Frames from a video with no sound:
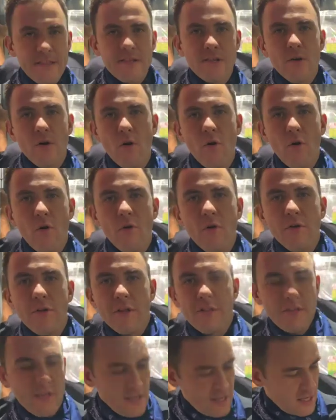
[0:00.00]
So
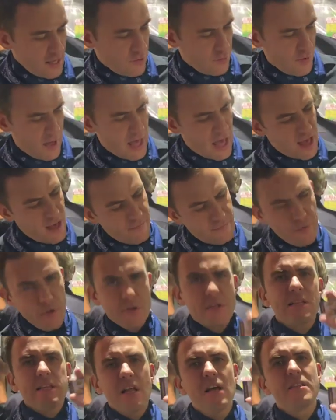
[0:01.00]
the ticket we have for
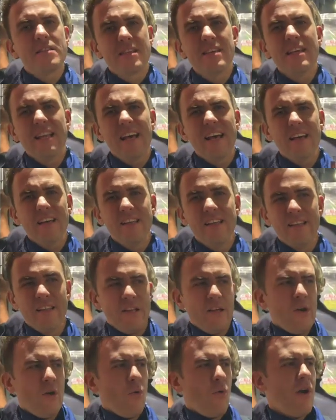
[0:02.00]
Slotzilla,
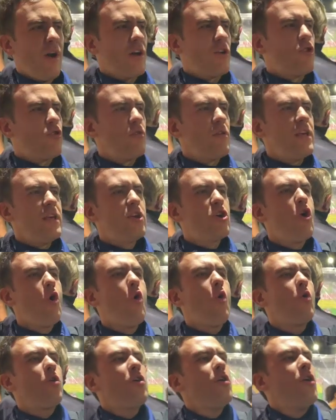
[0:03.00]
we actually
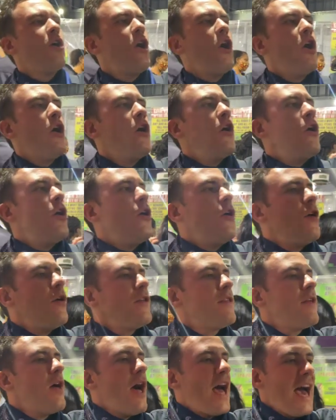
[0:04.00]
go
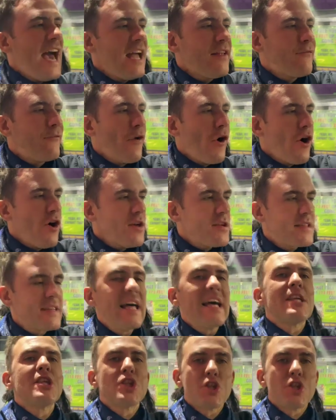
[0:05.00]
head first like